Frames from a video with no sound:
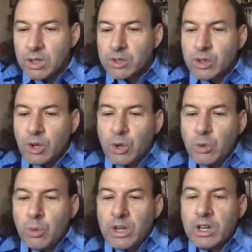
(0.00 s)
So
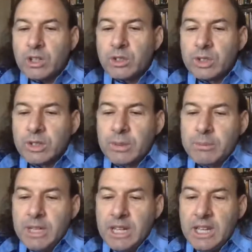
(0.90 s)
what articles are
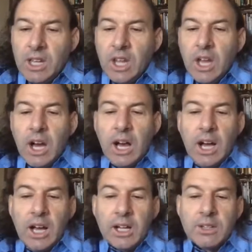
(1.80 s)
committee?
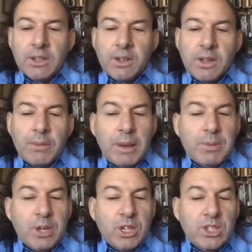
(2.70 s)
Maybe
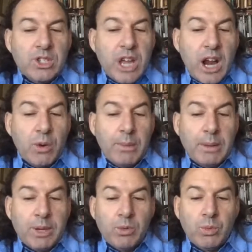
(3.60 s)
you could share
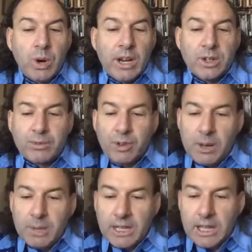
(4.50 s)
maybe where you're
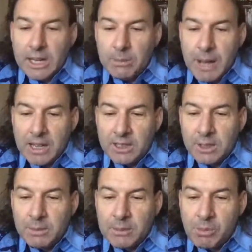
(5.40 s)
from. I could help out a
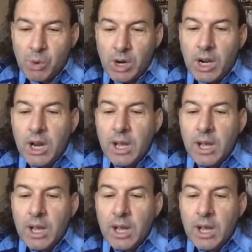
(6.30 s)
little bit more.